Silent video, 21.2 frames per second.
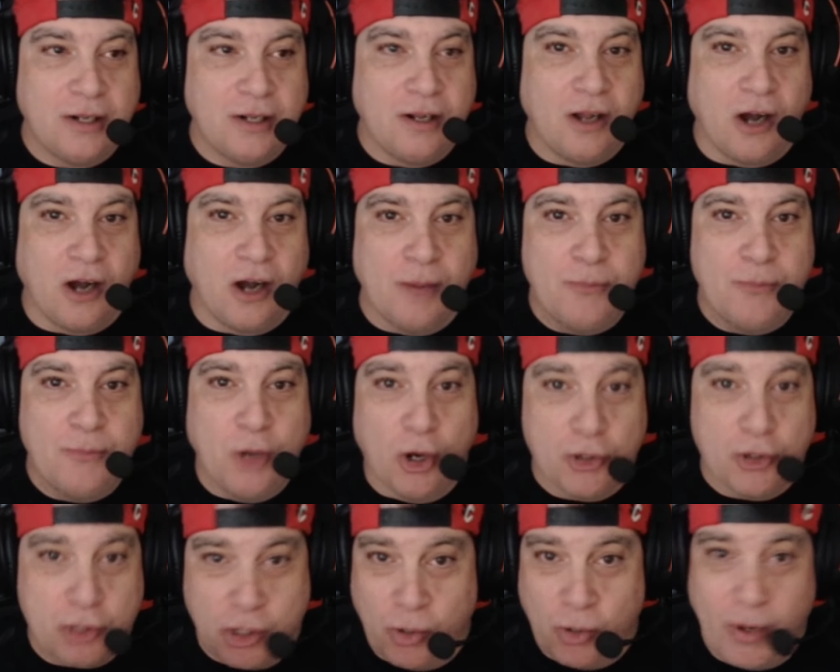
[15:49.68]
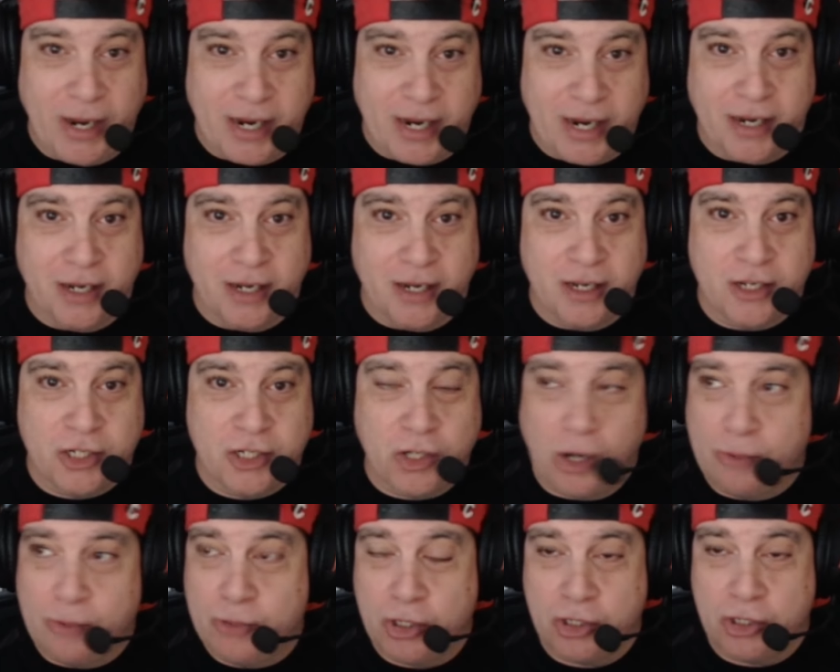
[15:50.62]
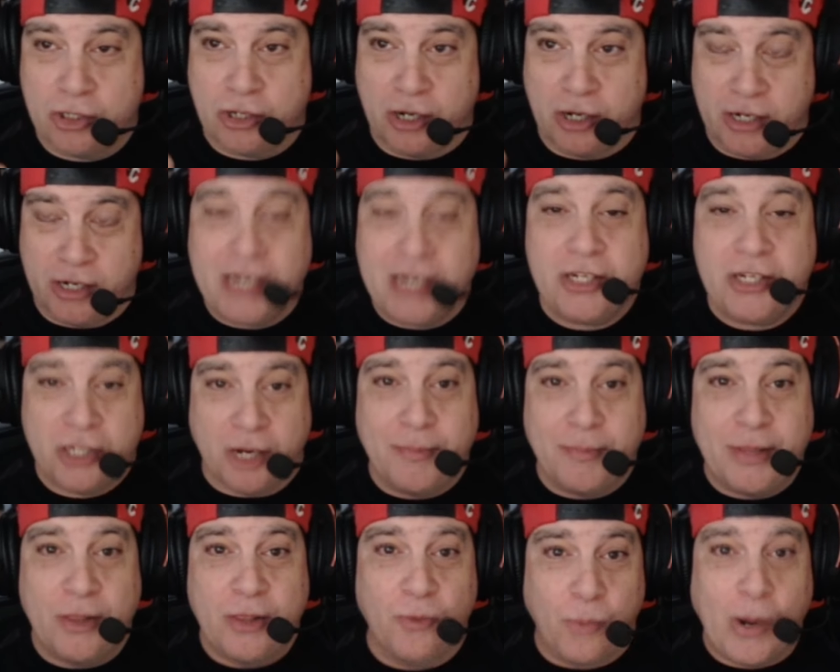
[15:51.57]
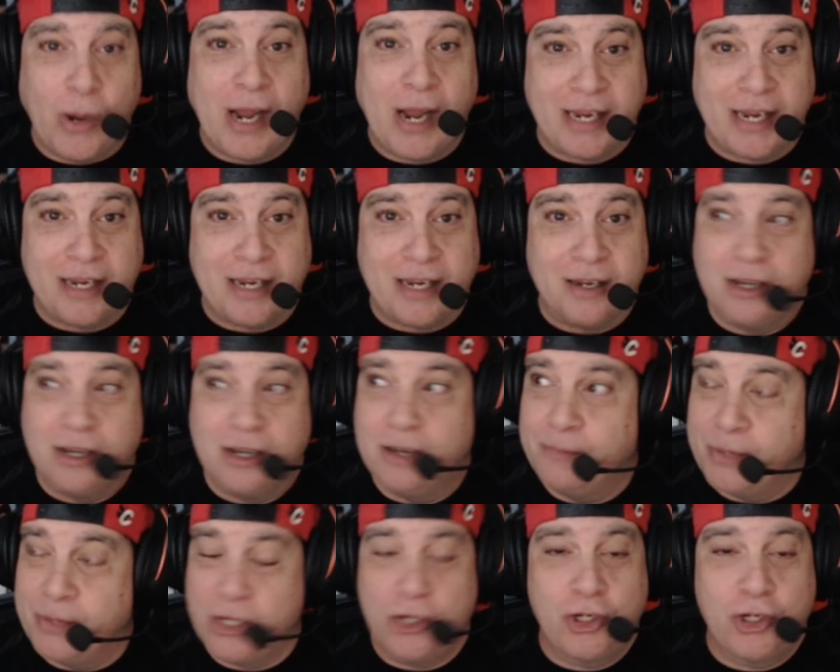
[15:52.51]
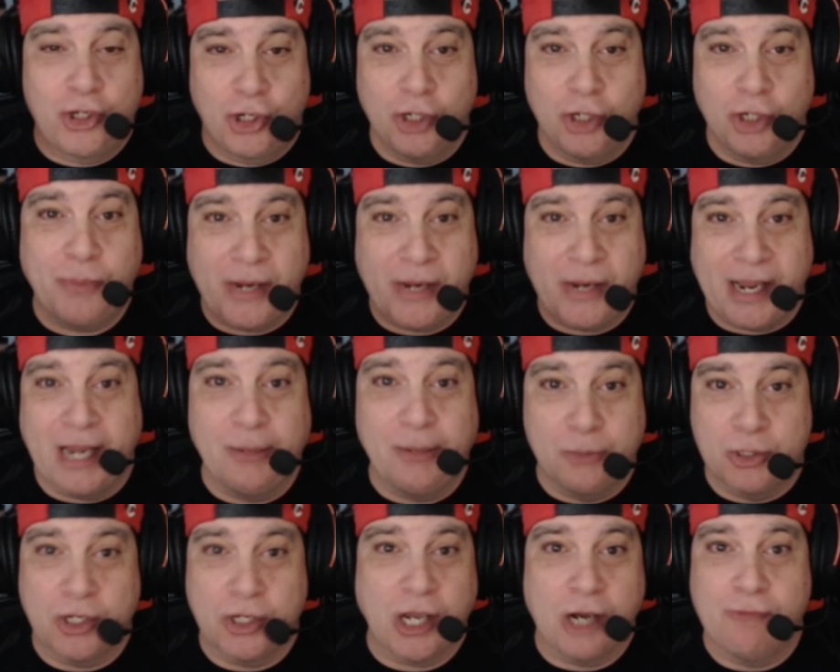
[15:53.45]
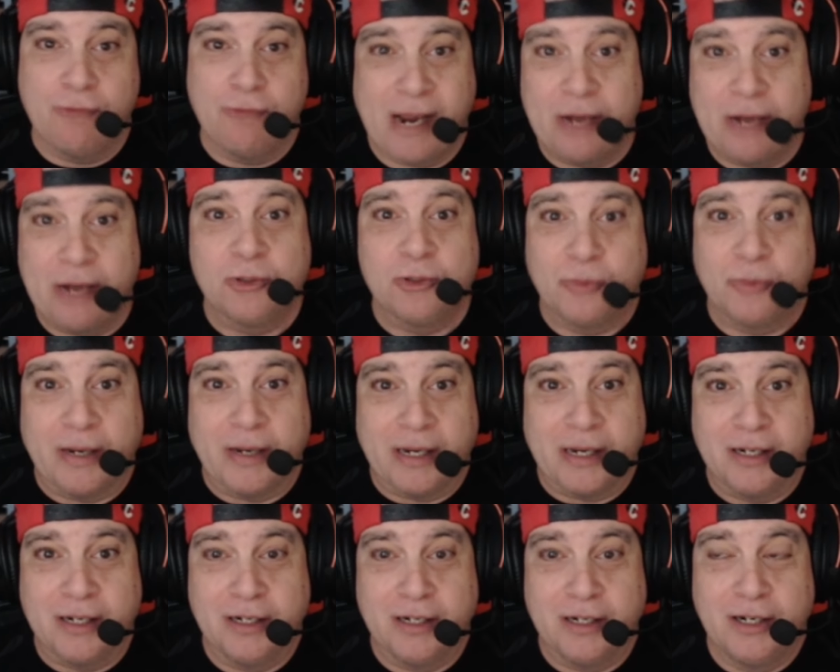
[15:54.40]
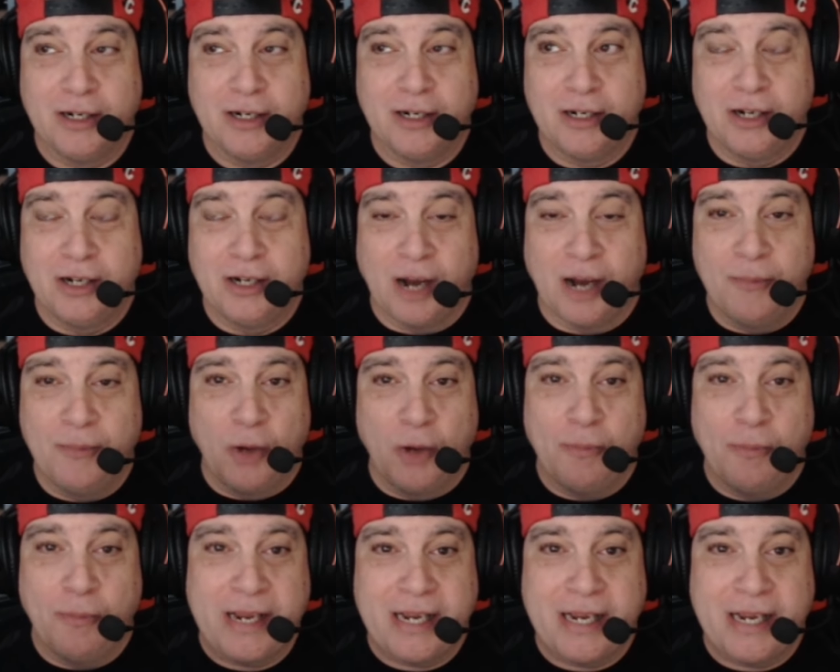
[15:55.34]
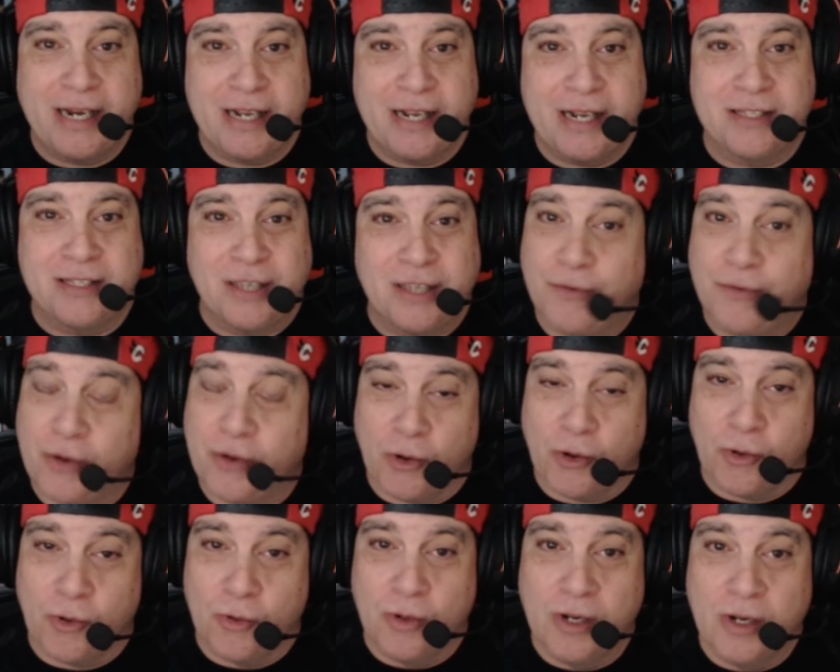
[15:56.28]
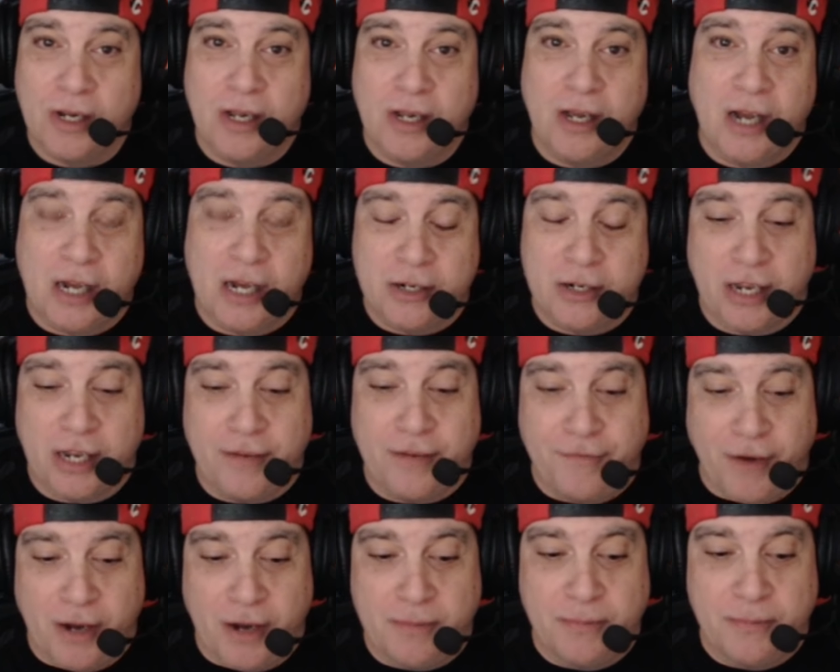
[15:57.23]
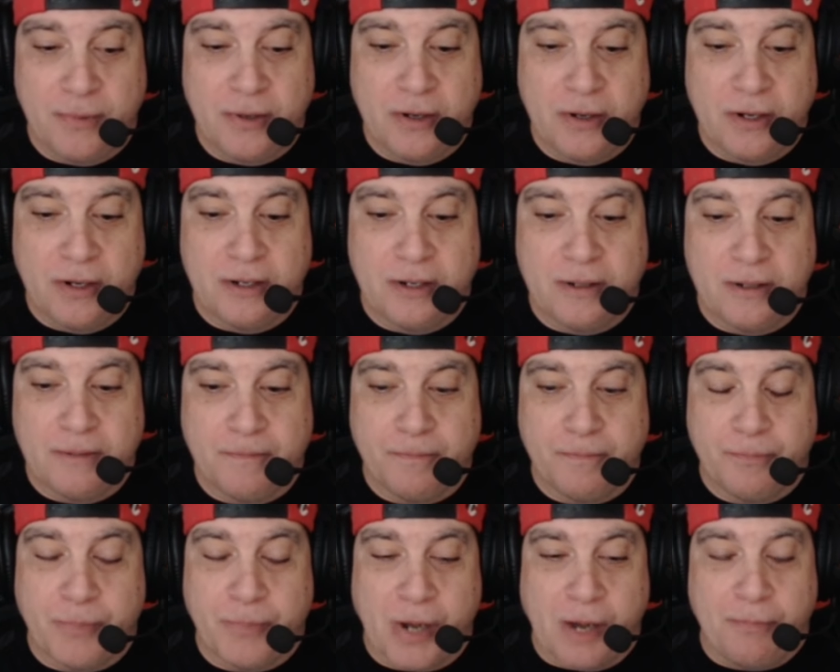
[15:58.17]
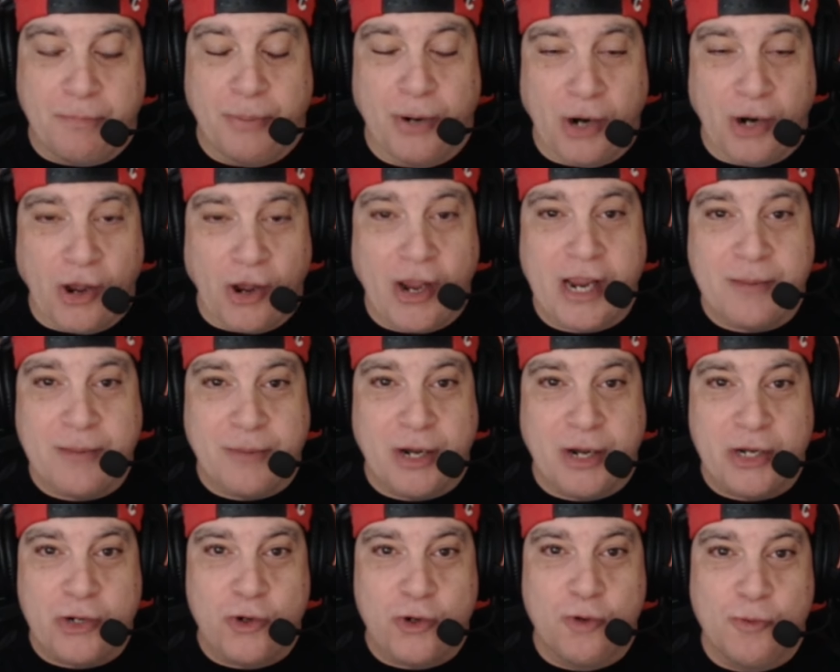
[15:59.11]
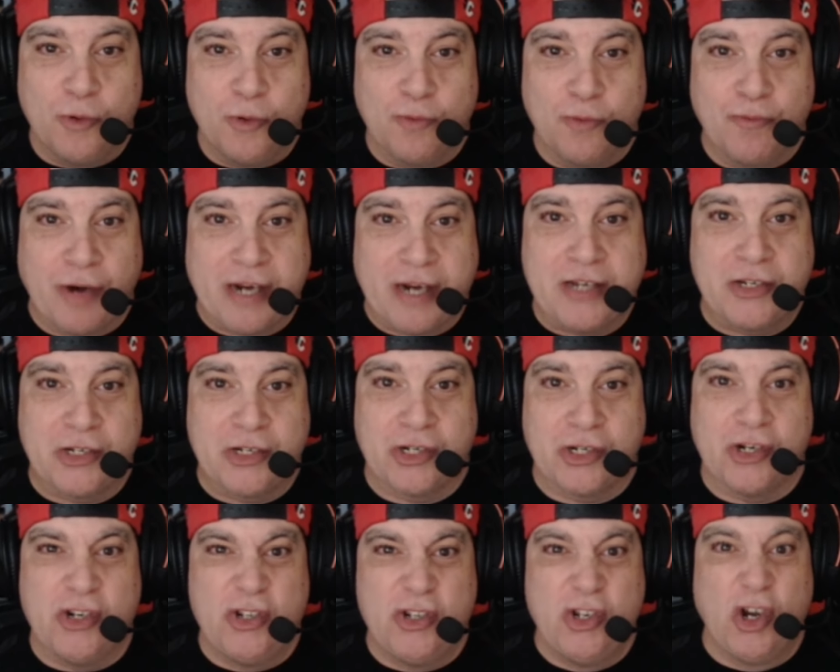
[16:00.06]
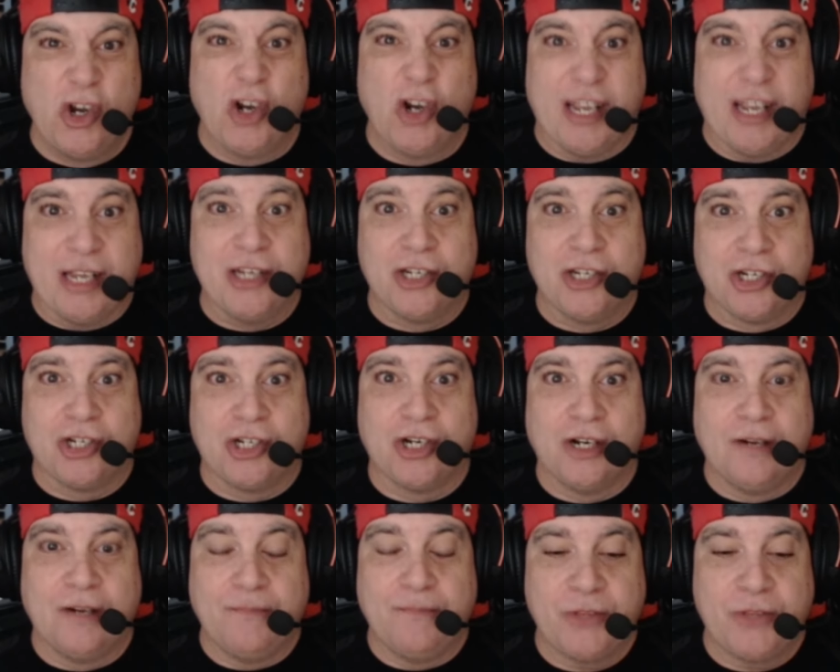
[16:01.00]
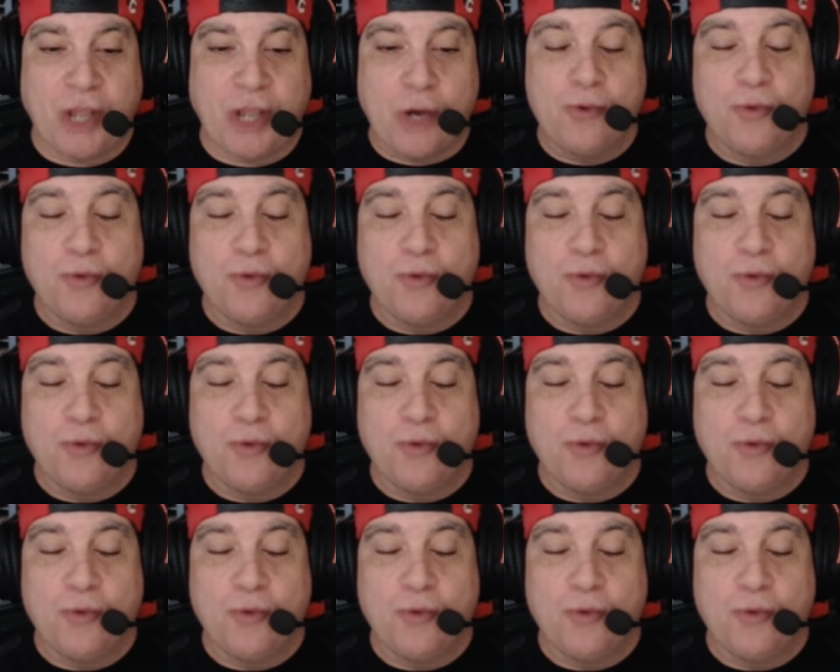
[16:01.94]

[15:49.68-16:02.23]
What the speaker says: I'm not as quick, so yes, I'm in the way, but you should be able to go round me. I'm not making it difficult, and if I'm applying my normal race knowledge, don't